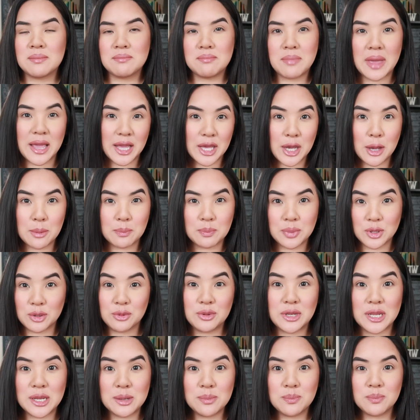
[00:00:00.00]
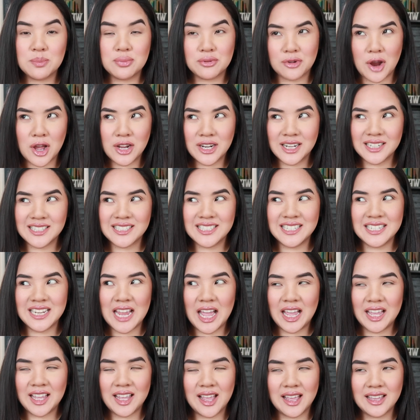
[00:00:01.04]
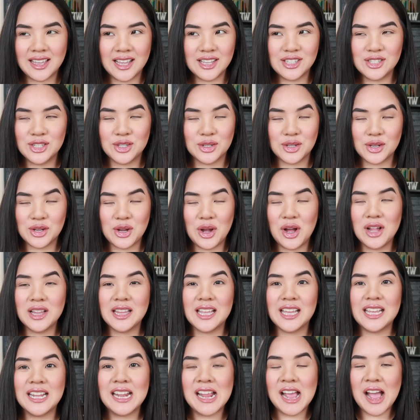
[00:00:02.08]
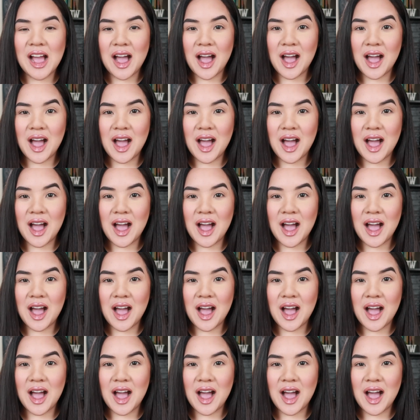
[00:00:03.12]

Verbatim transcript: makeup beauty product today, I guess you could call it.